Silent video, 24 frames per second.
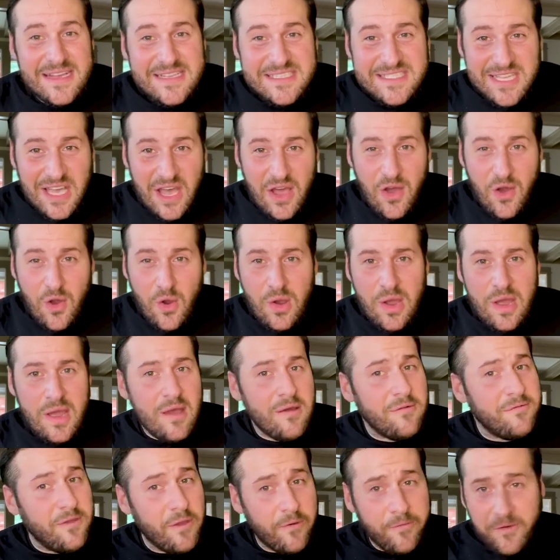So
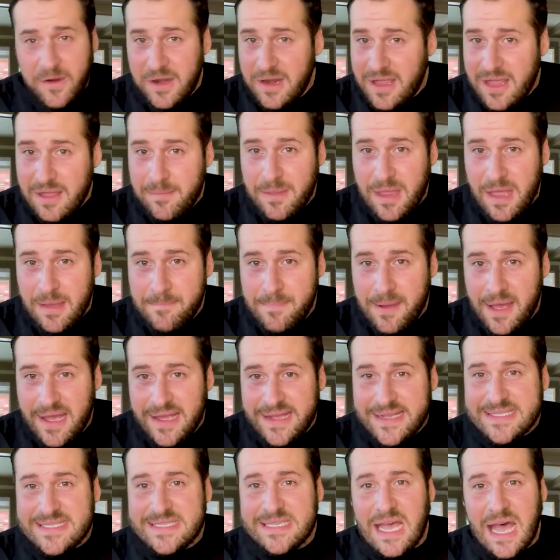feel free to give me a
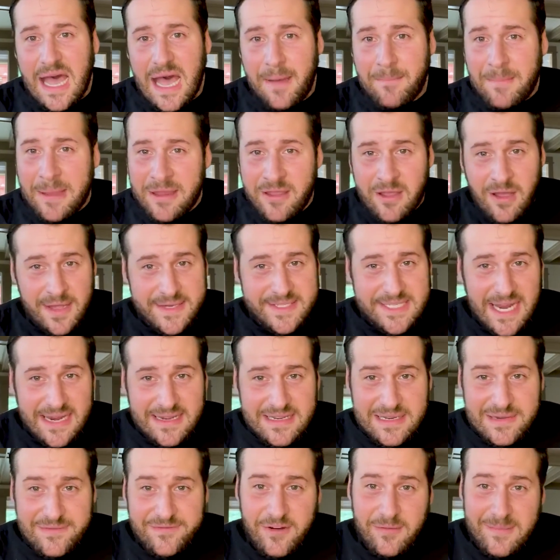buzz. Uh, my
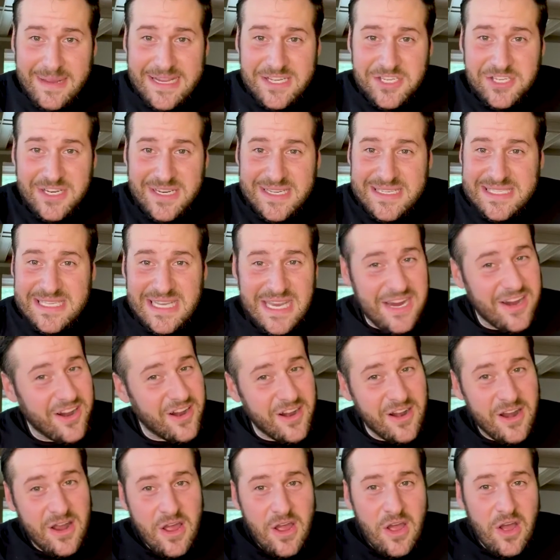contact information is
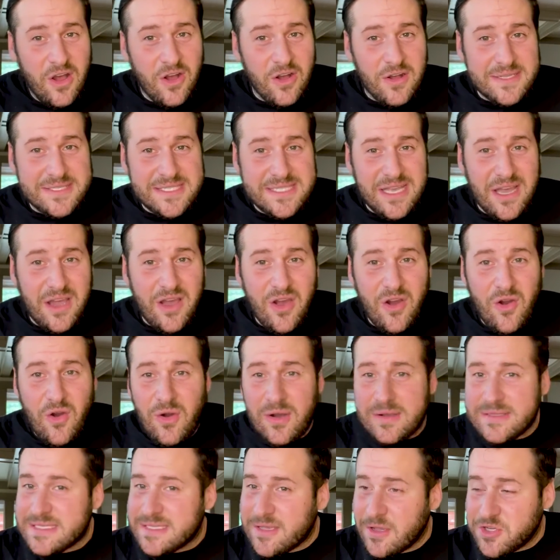here. Also,
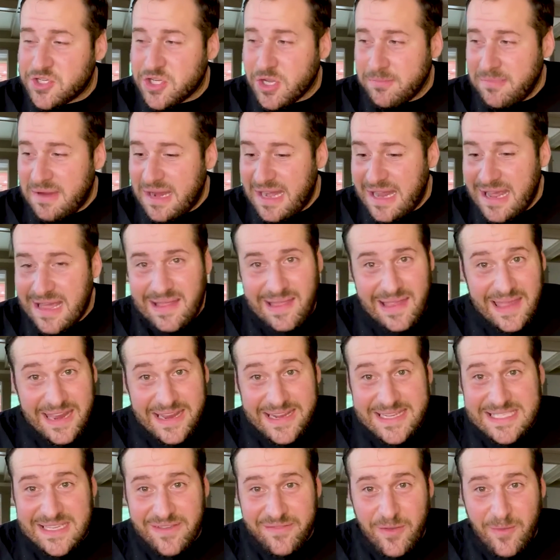social media
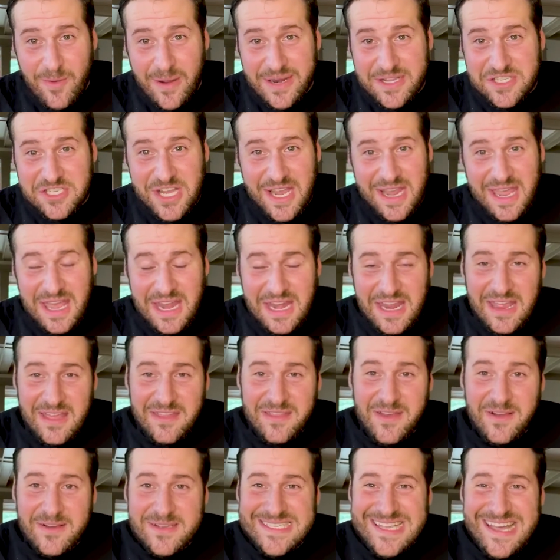links if you want to check any
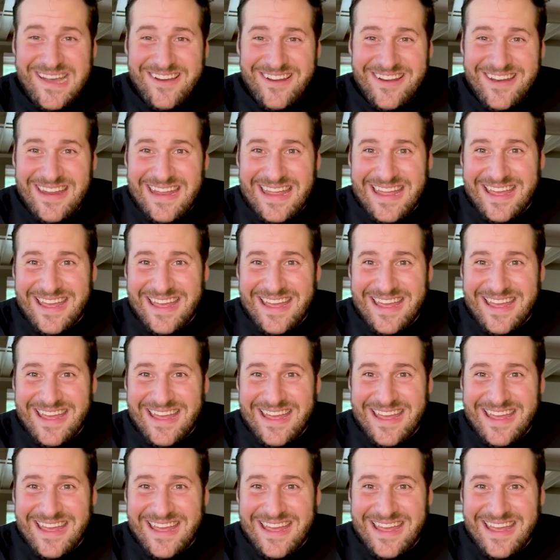of those out.